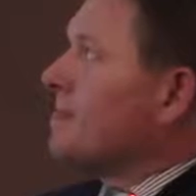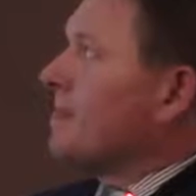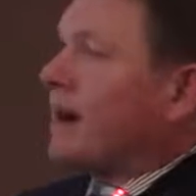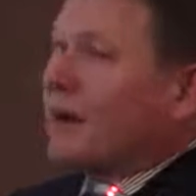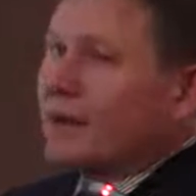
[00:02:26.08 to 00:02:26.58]

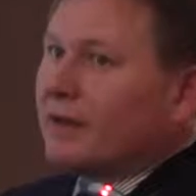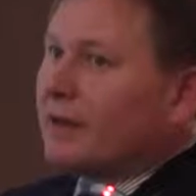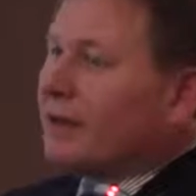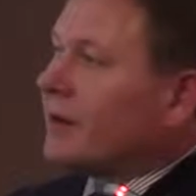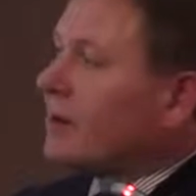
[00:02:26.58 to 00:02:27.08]
The
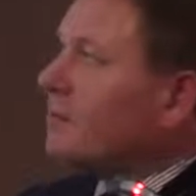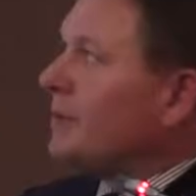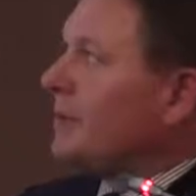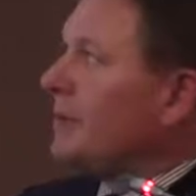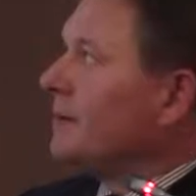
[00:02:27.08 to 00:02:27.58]
Hungarian
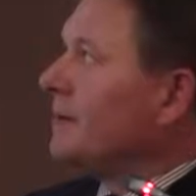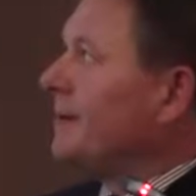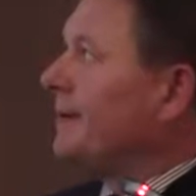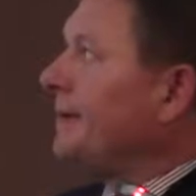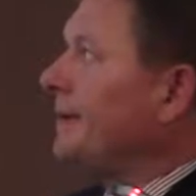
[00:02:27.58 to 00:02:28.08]
company,
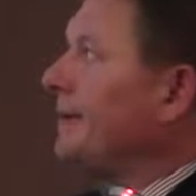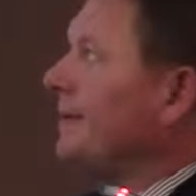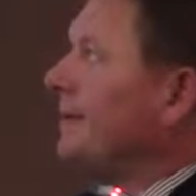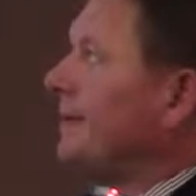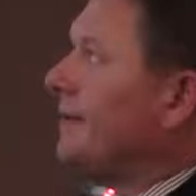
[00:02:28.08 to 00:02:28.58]

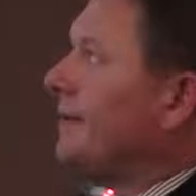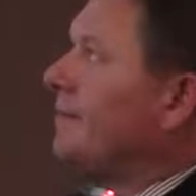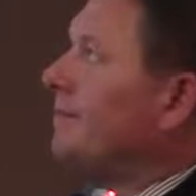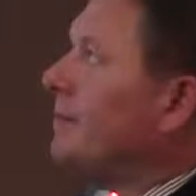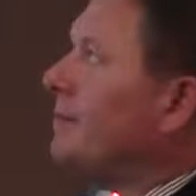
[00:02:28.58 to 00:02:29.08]

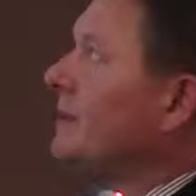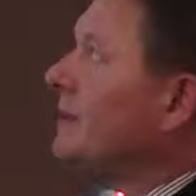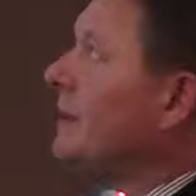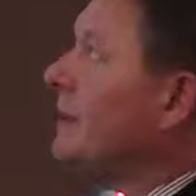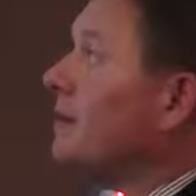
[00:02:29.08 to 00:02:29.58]

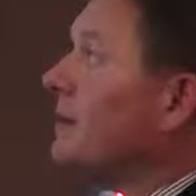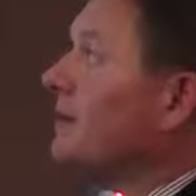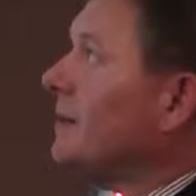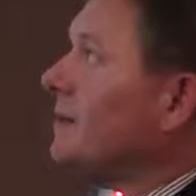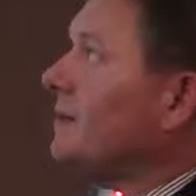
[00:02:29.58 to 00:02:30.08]
limited
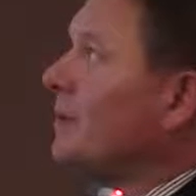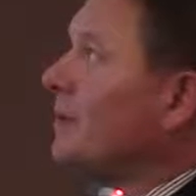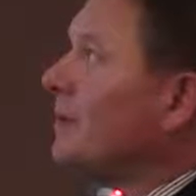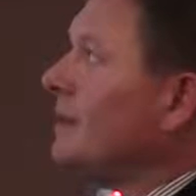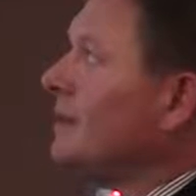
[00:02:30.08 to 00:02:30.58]
liability
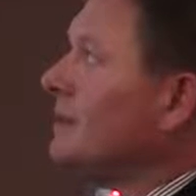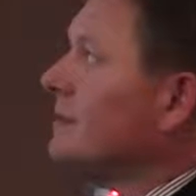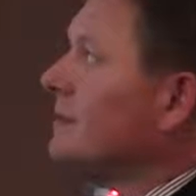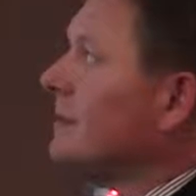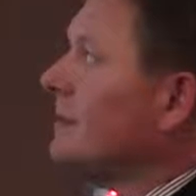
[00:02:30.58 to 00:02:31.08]
company,
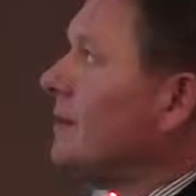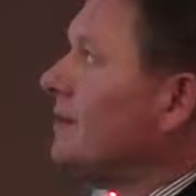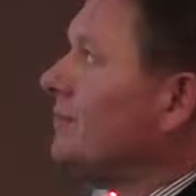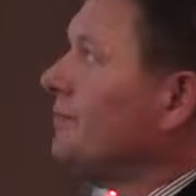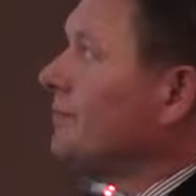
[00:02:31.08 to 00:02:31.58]
is
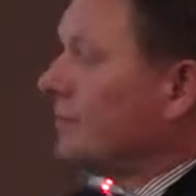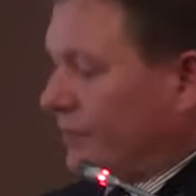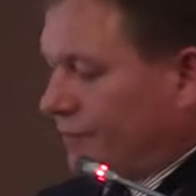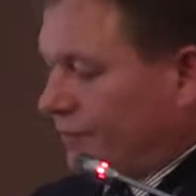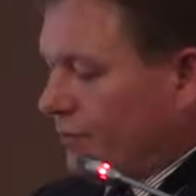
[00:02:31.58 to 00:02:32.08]

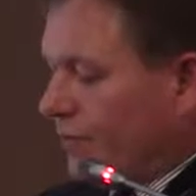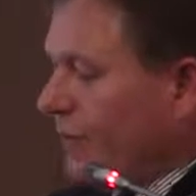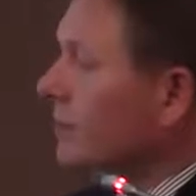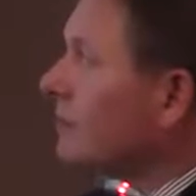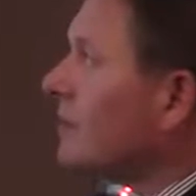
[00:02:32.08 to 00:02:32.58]

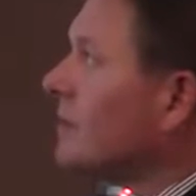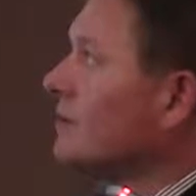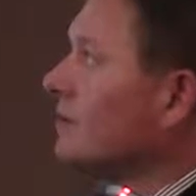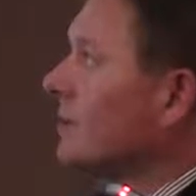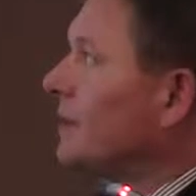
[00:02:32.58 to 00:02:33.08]
fully
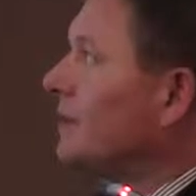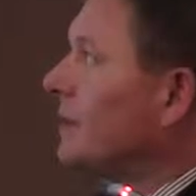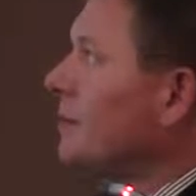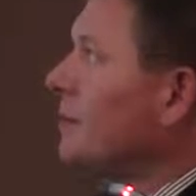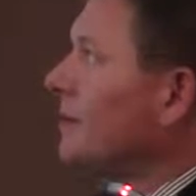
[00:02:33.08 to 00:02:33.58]
transparent.
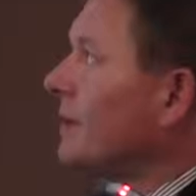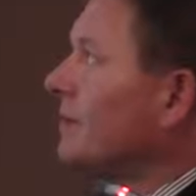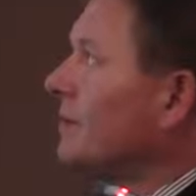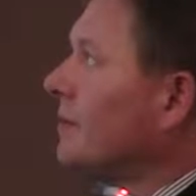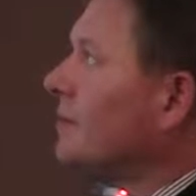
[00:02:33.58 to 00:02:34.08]
I mean
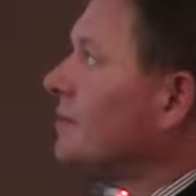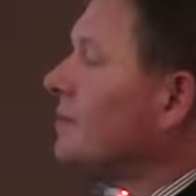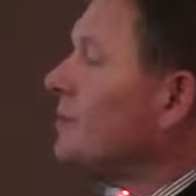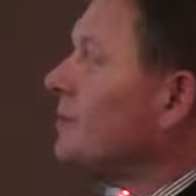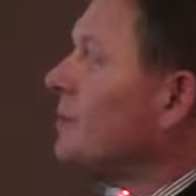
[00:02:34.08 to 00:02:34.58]
that
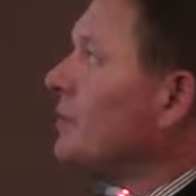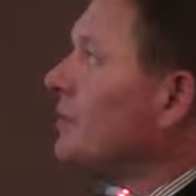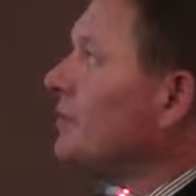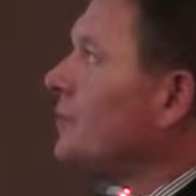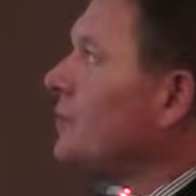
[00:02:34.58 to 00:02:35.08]
from the point
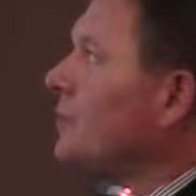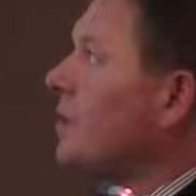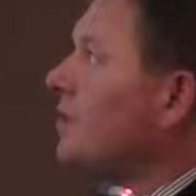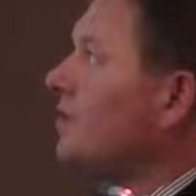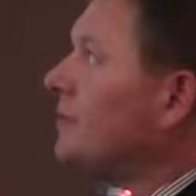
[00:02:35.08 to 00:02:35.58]
of view
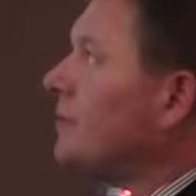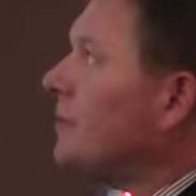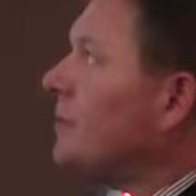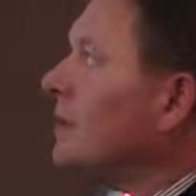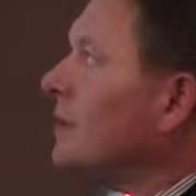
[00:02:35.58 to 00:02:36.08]
of